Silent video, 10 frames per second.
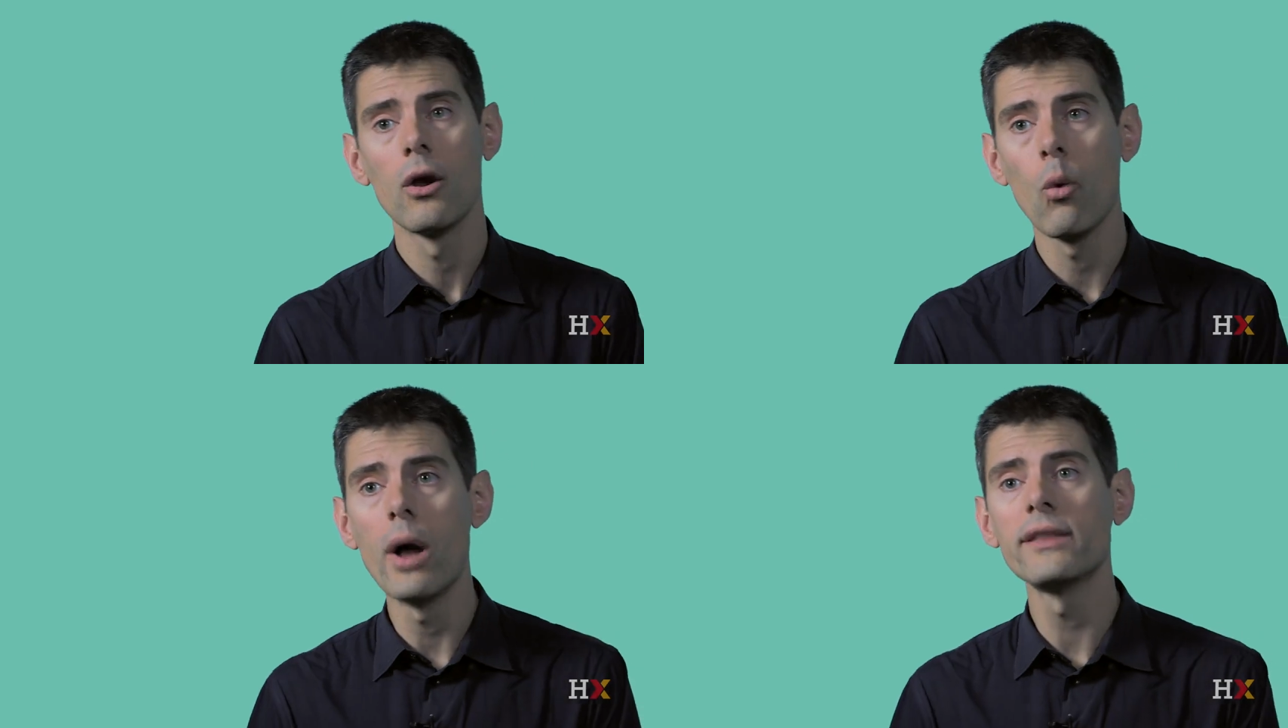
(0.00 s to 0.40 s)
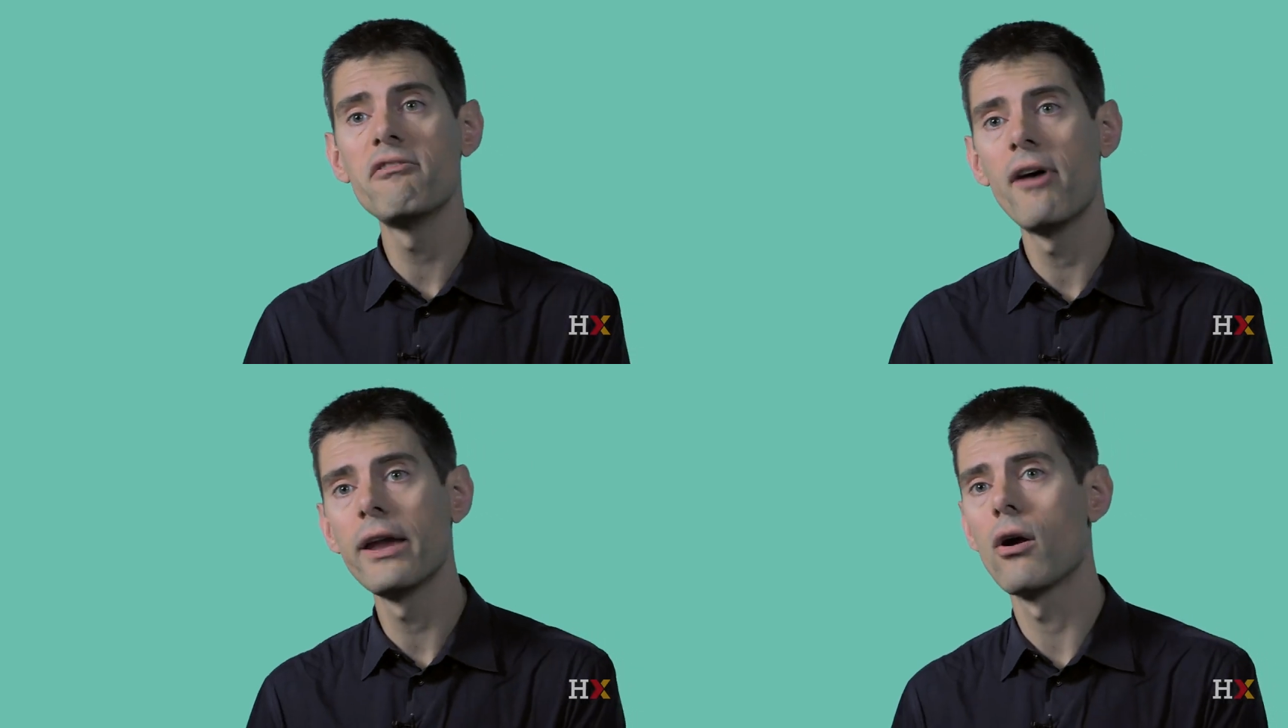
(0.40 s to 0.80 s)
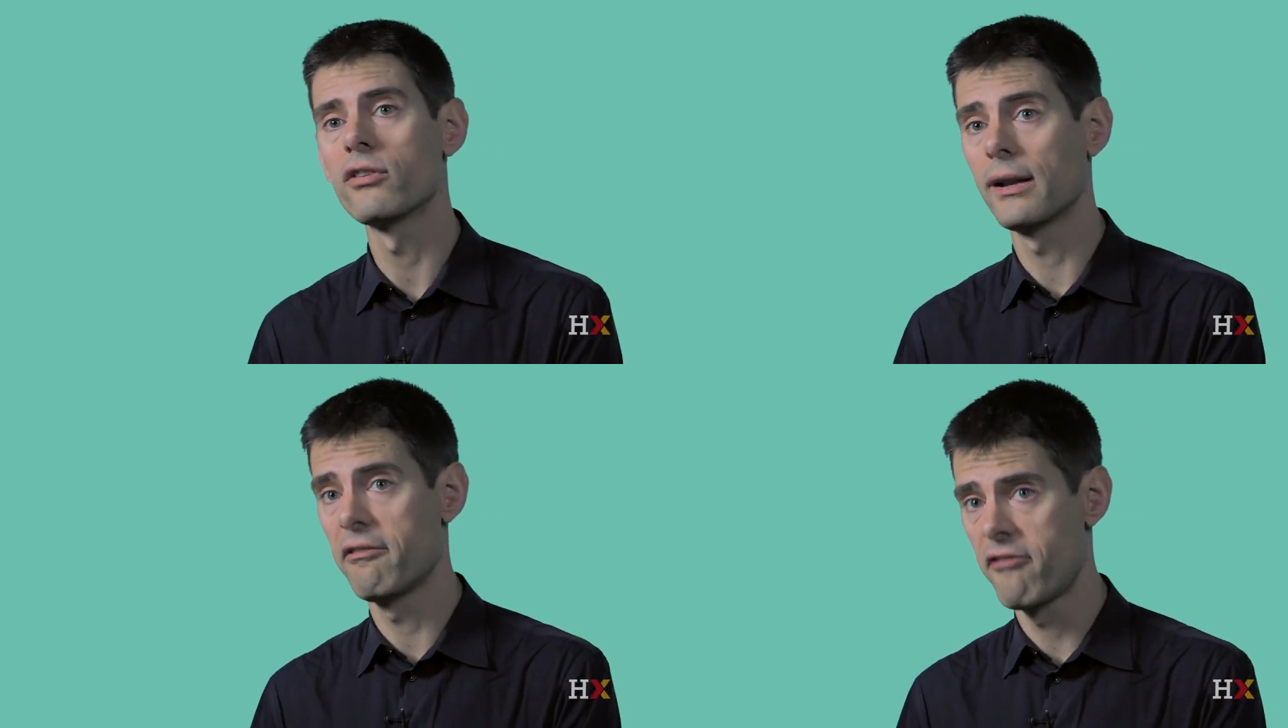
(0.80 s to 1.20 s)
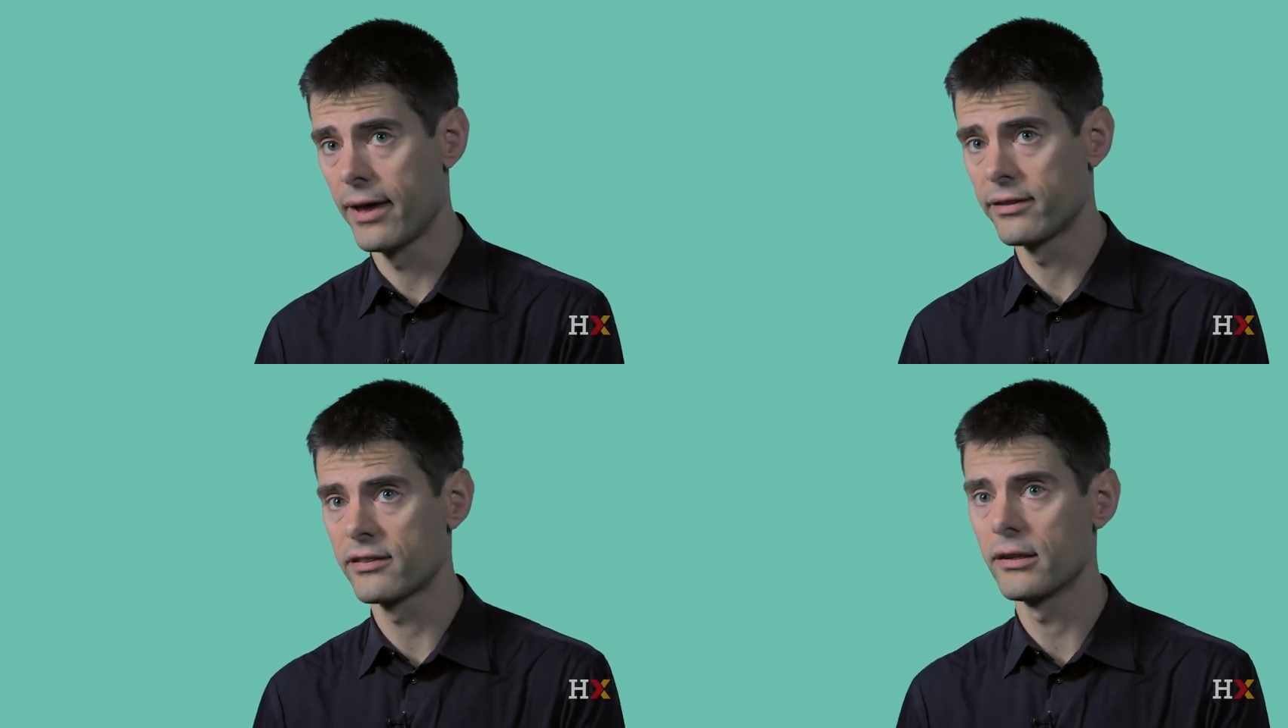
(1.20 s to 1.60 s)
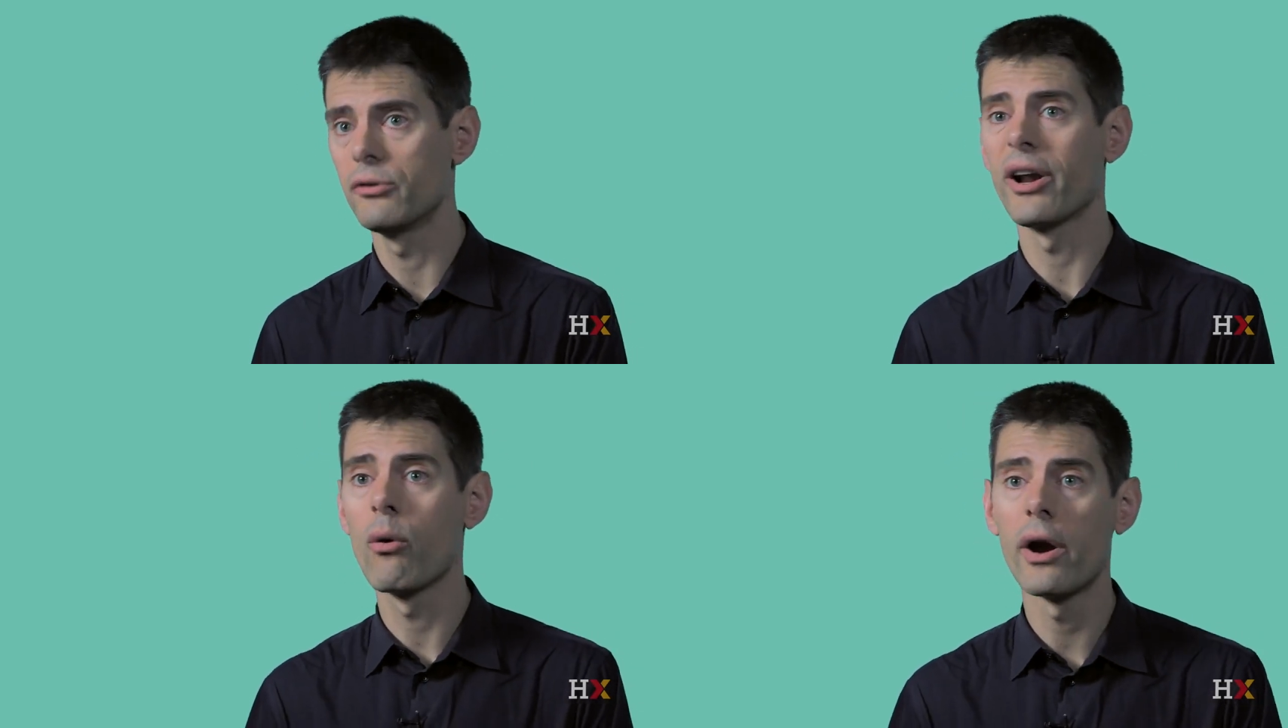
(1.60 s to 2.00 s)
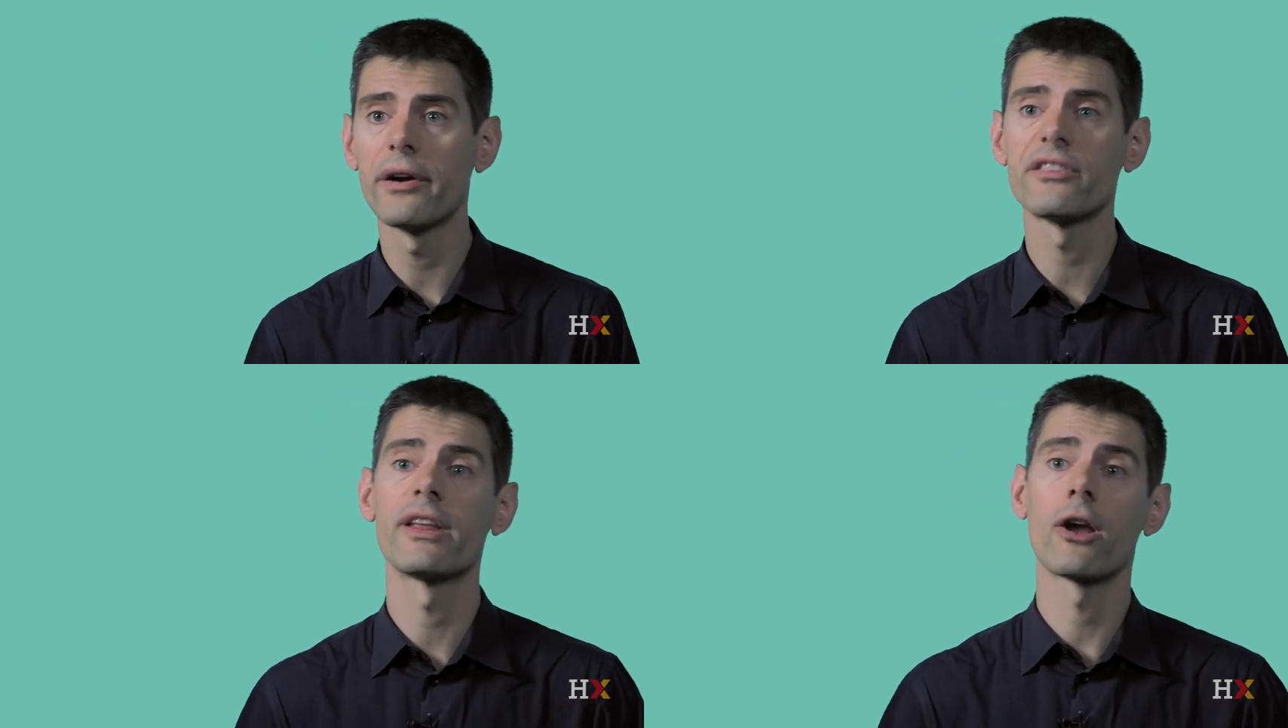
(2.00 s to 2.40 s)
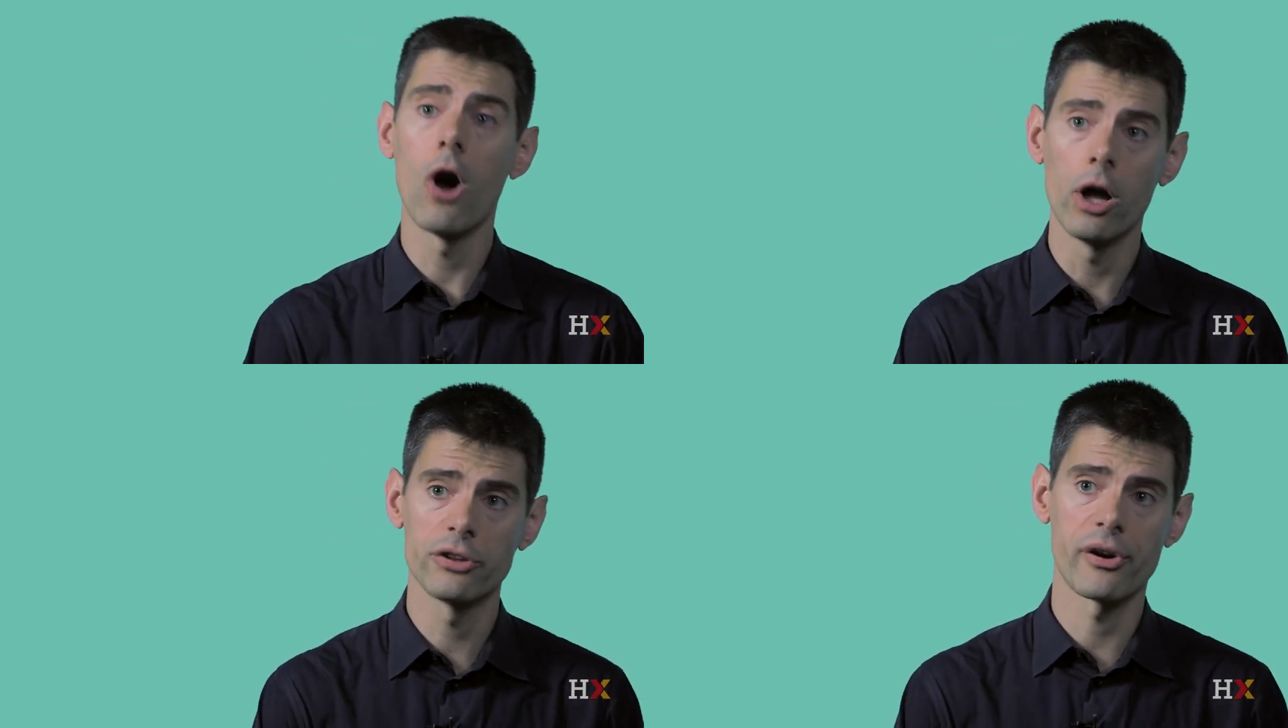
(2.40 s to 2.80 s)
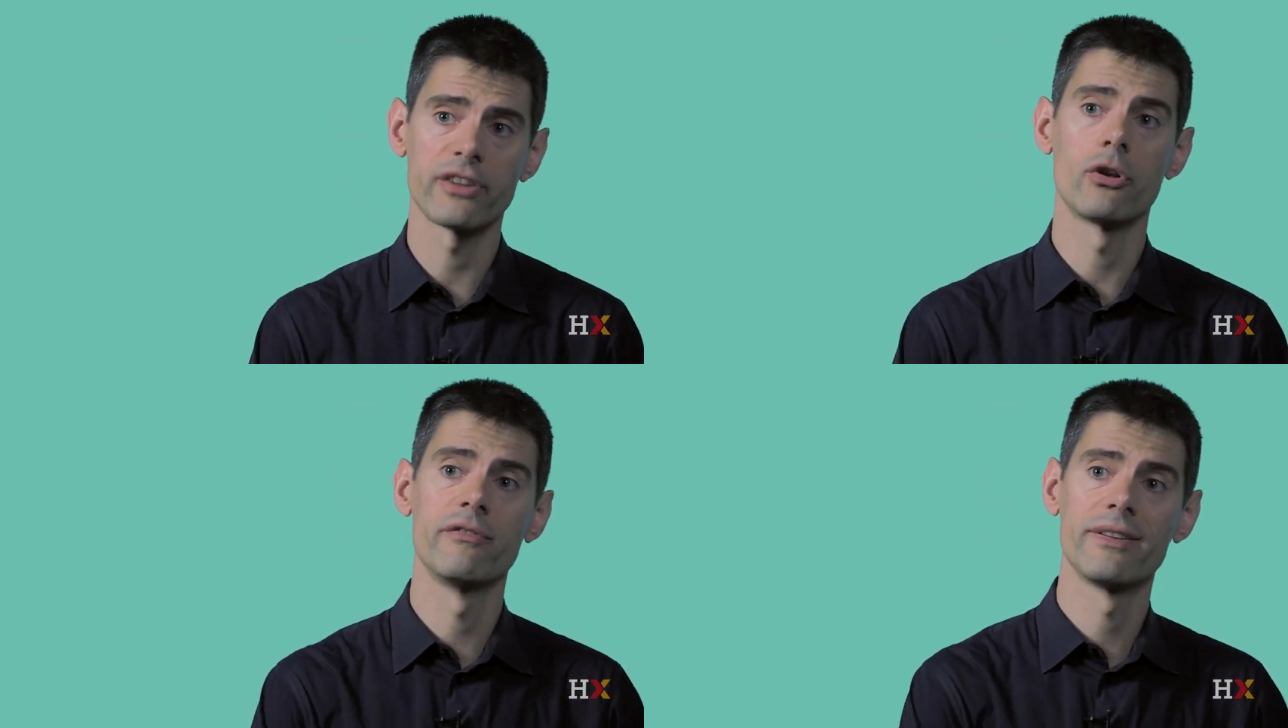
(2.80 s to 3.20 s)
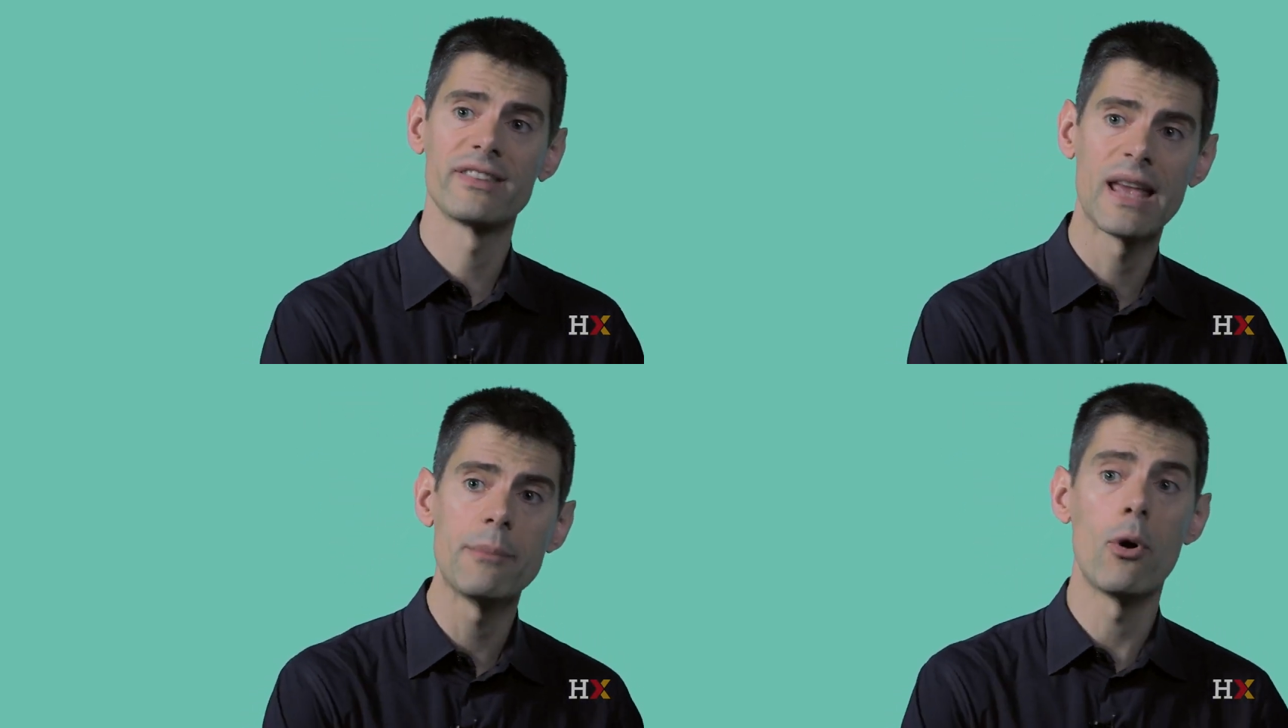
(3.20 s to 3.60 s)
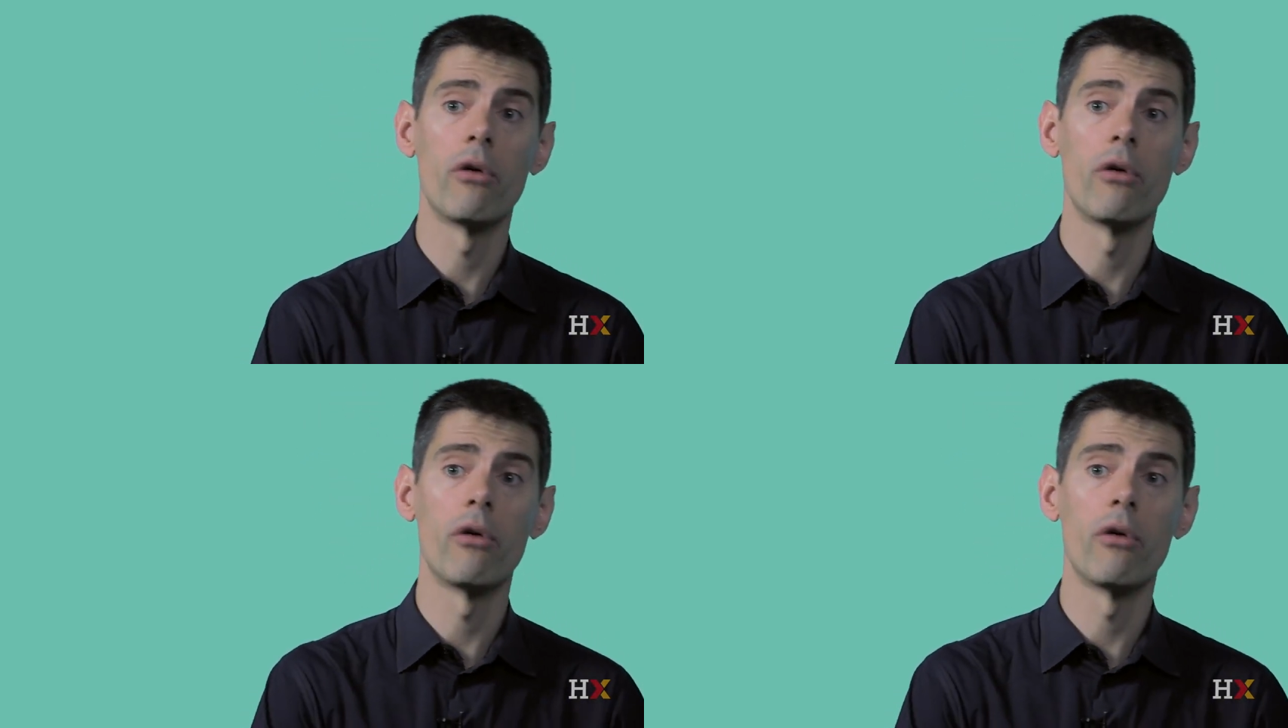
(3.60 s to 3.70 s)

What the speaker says: Quantifying causal effects requires the contrast of the same